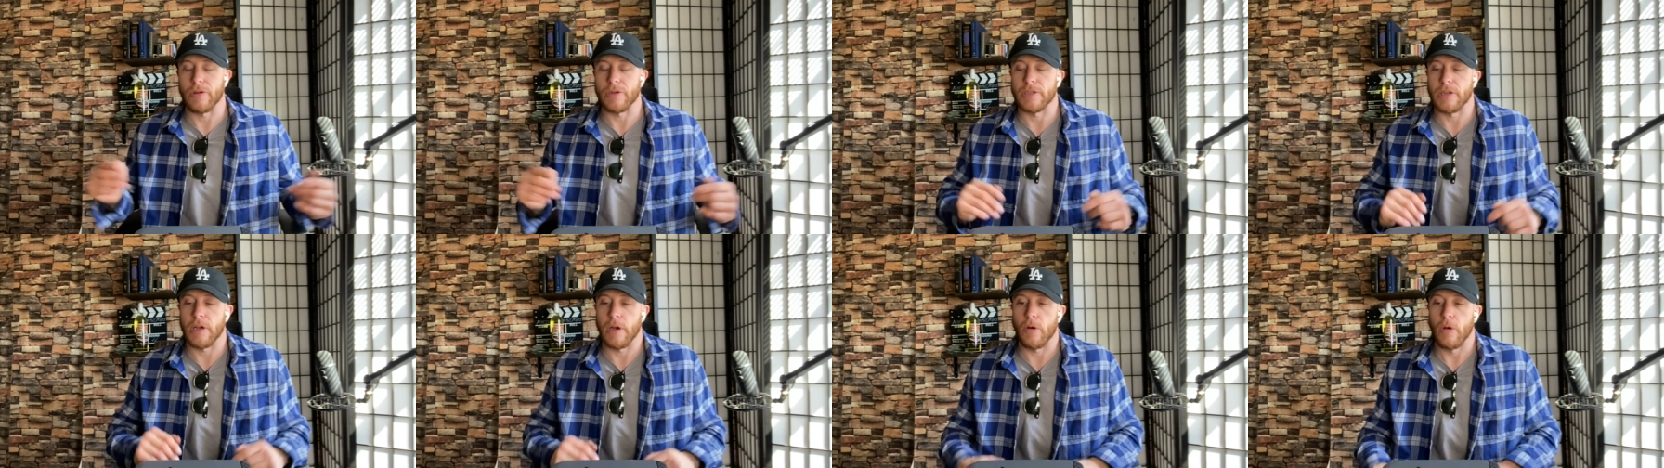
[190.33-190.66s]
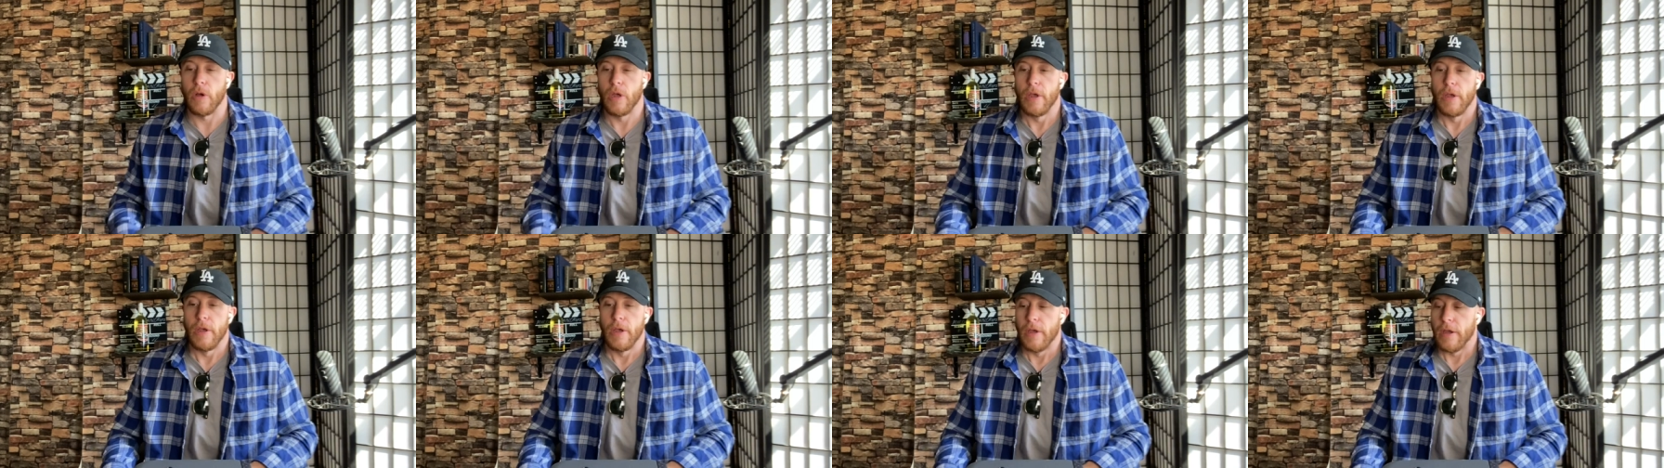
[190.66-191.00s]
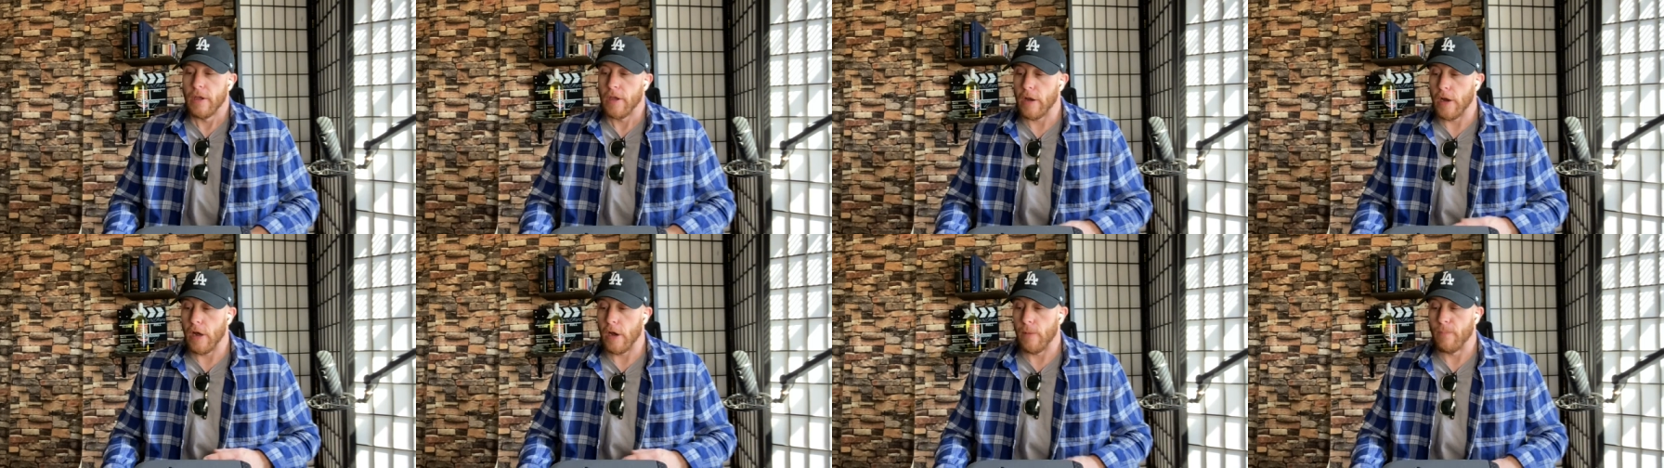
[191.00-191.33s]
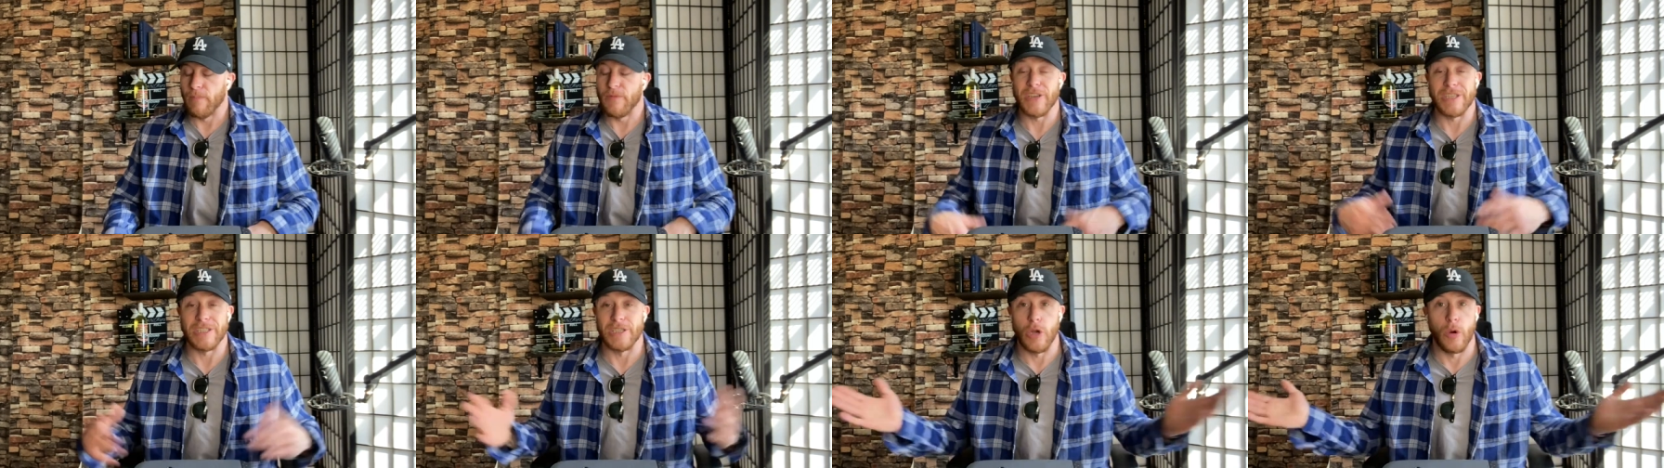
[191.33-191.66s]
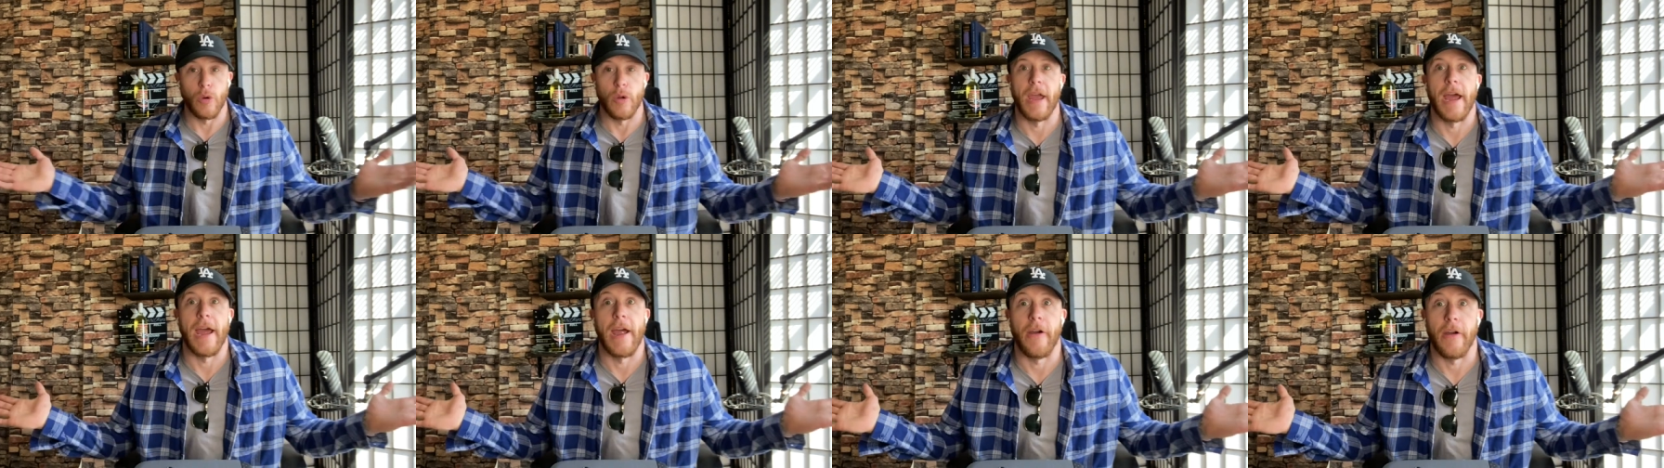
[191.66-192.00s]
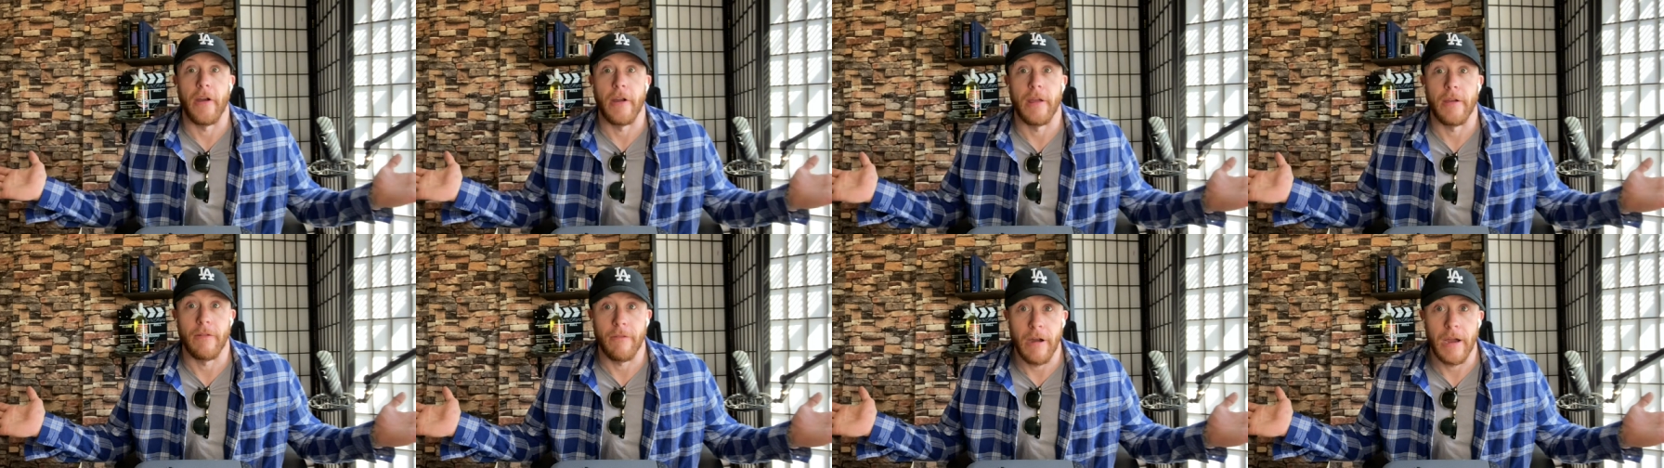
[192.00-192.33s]
So you know, just don't
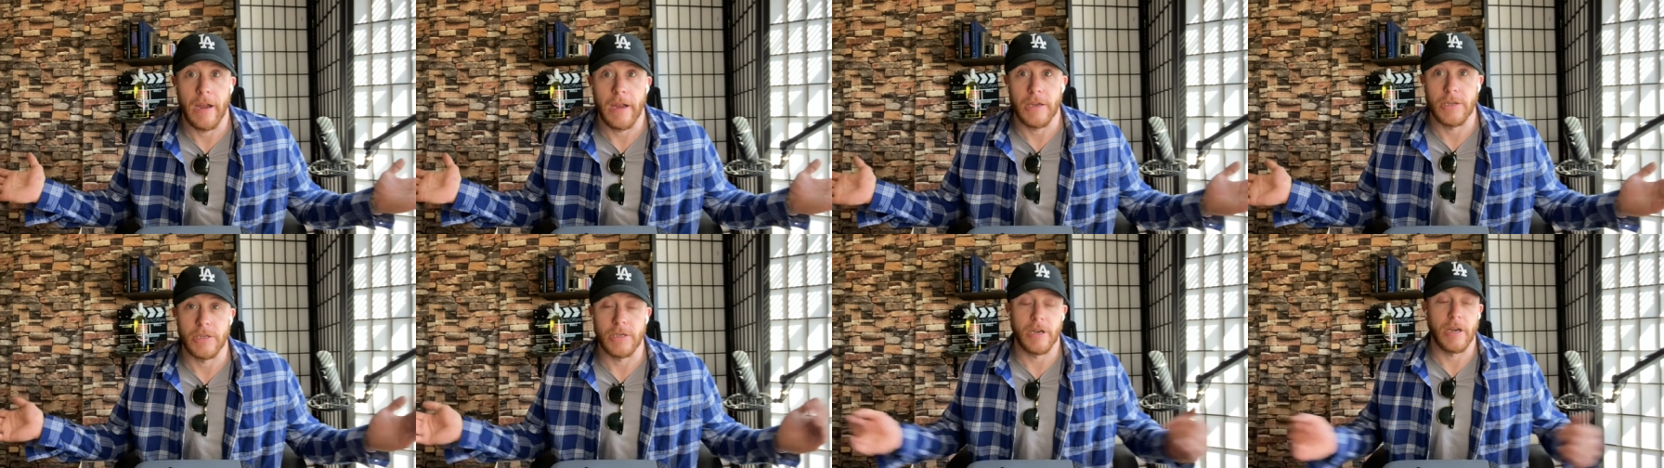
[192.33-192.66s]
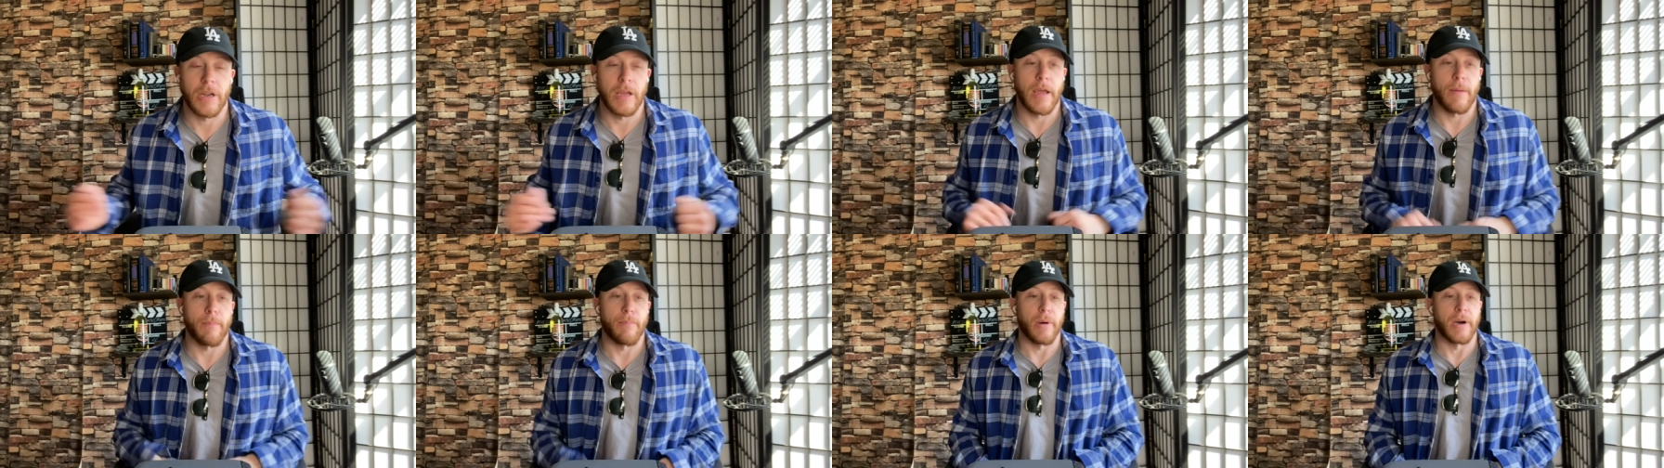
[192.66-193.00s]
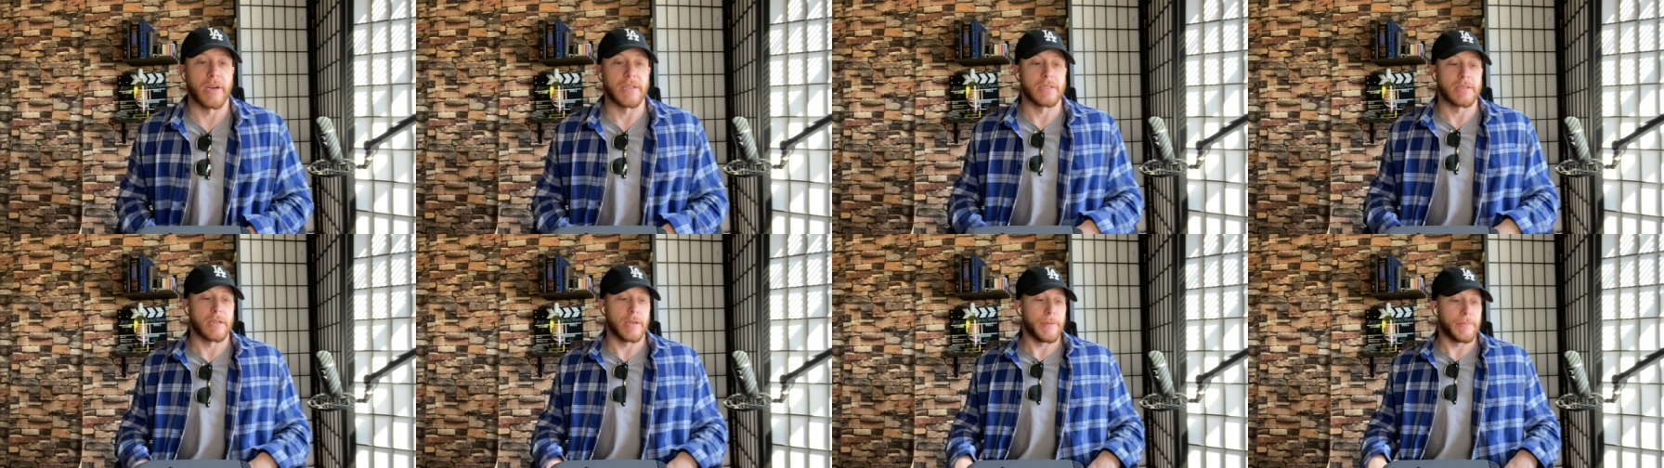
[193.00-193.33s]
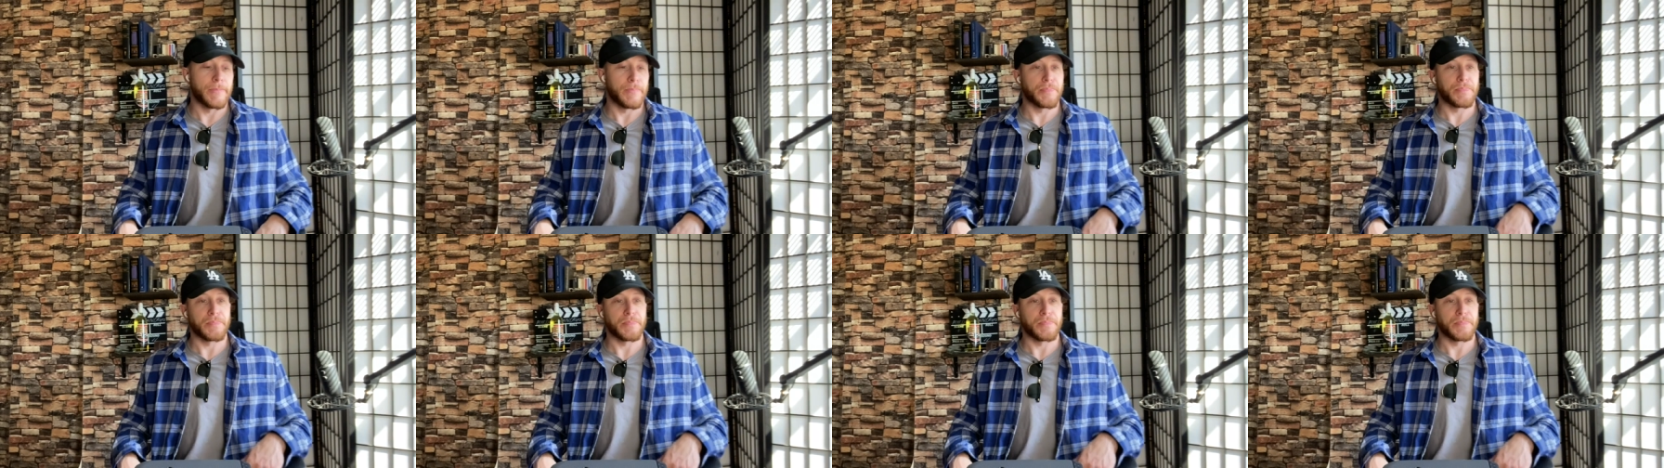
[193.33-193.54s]
carry it, right? Because you're gonna get busted.